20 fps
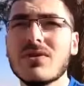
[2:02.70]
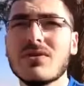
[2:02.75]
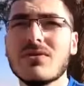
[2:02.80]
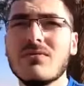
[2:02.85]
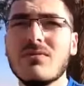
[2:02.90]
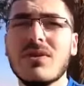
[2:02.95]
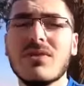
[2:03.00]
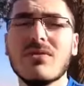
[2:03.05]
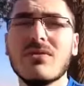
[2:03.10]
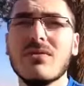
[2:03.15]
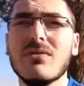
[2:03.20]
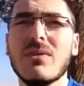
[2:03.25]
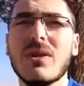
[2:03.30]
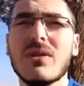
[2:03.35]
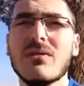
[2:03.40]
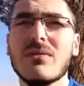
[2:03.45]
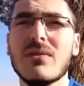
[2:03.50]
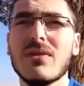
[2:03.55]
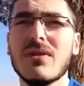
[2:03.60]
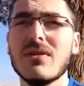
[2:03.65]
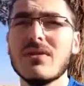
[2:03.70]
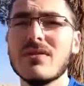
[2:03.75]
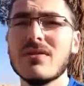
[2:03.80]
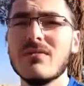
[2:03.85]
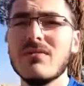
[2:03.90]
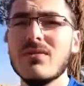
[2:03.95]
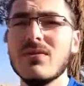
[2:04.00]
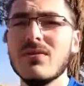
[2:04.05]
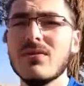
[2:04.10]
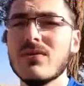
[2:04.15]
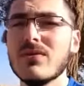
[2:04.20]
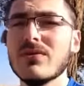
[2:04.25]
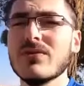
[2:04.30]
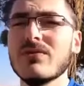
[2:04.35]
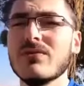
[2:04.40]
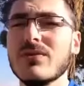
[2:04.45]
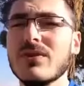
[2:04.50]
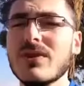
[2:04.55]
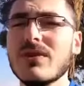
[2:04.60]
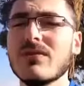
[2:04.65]
just you know about thousand euros
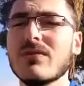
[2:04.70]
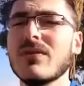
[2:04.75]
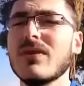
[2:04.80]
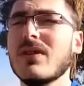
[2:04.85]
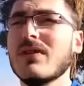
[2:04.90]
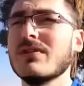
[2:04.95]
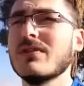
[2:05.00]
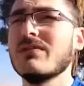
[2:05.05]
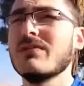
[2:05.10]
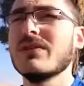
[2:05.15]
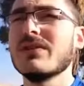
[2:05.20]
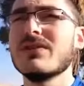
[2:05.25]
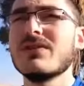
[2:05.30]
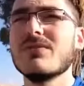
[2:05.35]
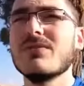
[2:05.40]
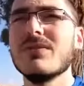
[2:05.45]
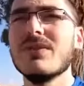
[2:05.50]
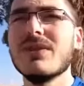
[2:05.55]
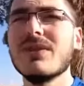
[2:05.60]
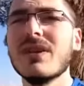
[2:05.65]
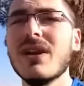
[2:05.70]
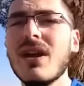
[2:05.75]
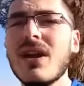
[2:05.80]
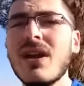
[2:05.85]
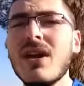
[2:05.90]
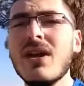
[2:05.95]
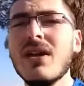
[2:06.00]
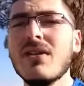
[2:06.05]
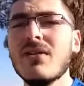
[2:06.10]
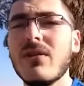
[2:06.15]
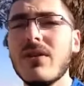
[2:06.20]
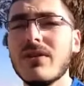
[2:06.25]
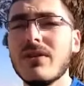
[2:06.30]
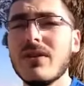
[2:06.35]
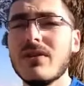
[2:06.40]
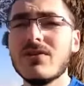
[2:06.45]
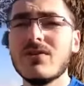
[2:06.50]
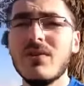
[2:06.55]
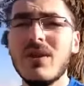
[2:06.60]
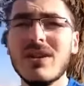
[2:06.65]
a week or thousand bucks a week. You know, uh,
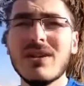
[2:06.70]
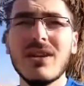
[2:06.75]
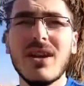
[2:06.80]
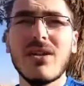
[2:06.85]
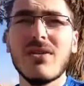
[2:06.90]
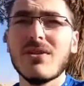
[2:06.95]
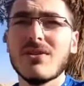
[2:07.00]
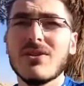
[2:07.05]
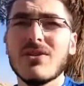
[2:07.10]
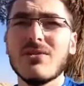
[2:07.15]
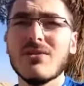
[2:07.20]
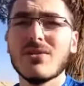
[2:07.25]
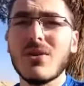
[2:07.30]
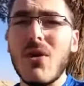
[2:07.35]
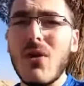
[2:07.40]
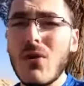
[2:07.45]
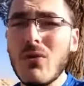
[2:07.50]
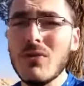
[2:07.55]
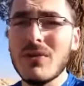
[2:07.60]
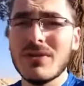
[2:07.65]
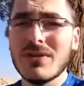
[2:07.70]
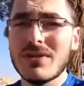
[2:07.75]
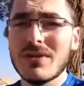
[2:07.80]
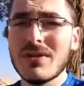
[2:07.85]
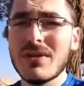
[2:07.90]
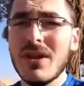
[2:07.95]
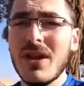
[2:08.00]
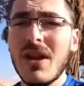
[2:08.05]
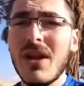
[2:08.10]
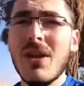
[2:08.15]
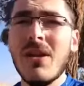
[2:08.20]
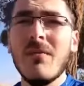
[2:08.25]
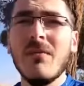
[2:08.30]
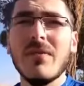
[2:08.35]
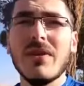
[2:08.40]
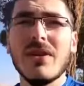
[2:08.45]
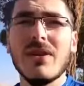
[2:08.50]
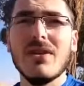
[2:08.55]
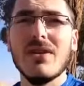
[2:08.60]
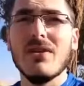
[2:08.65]
there's one guy who actually was homeless
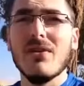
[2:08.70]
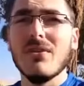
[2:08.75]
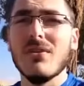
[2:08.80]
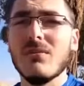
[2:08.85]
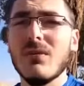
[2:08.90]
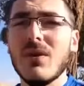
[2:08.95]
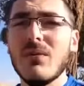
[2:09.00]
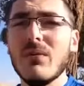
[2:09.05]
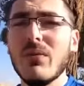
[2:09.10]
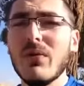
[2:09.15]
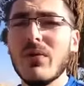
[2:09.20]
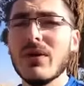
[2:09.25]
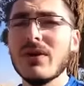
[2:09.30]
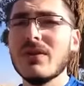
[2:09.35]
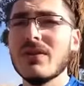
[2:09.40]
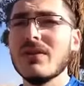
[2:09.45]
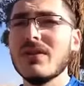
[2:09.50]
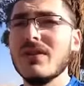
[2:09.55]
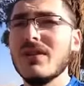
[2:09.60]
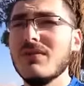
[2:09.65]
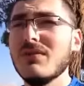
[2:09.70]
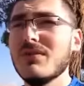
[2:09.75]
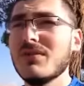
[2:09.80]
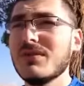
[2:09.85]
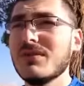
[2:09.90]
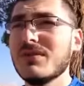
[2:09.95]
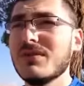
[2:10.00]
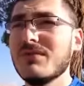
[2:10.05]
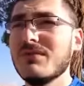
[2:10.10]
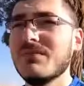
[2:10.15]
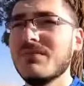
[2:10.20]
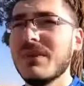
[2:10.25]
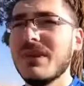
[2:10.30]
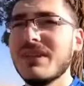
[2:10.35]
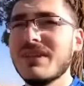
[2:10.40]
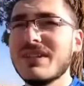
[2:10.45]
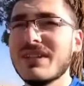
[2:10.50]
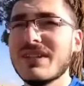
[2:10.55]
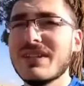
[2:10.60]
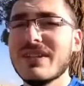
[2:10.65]
uh, you know, at one point, and he was
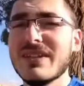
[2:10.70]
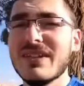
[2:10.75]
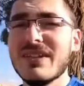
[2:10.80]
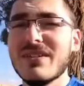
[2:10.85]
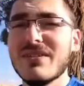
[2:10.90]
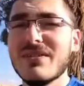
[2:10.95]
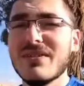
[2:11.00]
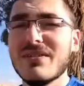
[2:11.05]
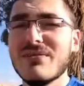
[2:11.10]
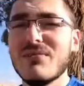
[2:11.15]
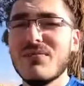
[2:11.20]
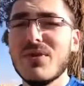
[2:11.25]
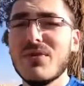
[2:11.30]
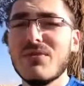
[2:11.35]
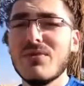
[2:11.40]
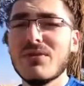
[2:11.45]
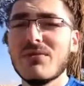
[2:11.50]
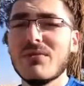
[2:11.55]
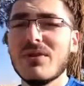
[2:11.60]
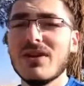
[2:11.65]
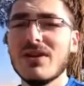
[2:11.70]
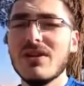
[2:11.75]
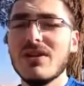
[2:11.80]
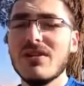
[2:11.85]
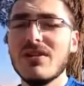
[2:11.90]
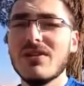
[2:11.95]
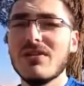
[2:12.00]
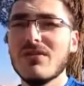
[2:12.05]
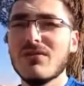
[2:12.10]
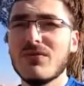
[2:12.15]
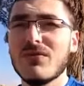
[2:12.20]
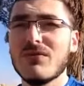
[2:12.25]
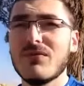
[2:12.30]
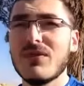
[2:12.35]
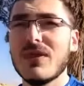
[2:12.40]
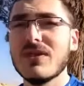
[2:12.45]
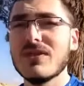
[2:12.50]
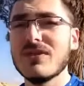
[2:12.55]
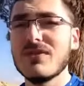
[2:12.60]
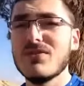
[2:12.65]
basically uh, borrowing money, you know, from
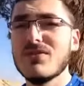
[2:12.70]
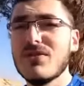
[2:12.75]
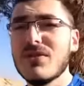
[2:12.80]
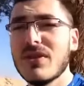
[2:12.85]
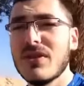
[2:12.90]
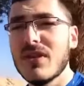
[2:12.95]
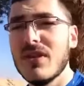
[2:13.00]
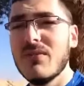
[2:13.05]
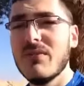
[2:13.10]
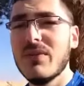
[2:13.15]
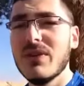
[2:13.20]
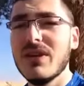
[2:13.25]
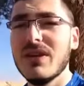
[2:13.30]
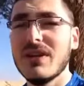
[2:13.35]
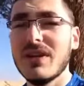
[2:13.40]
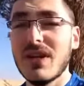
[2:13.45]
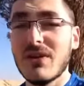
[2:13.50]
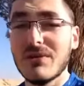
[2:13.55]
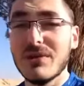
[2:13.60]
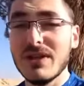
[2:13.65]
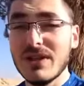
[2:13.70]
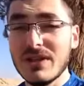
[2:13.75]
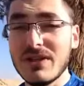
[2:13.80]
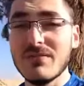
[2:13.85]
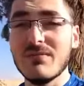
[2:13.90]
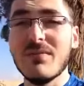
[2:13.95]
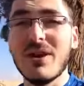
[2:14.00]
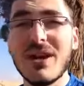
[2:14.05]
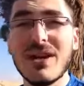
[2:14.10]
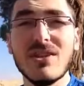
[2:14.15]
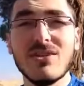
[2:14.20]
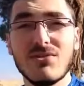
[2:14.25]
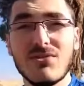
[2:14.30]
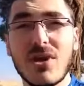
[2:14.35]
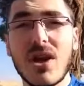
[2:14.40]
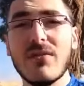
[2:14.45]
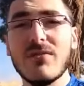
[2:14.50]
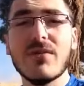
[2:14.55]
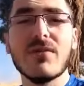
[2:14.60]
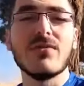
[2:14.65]
friends to join the company, and now he's buying
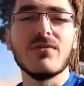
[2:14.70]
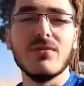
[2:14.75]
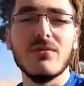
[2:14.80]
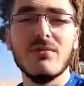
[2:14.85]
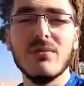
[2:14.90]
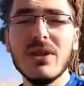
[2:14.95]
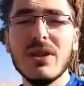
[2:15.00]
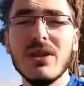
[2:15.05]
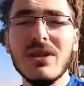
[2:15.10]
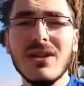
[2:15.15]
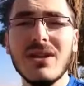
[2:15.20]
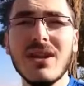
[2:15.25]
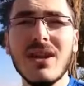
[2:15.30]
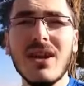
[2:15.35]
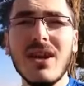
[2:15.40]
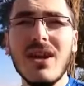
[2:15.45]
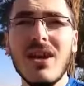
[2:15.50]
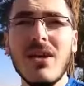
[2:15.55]
traffic from me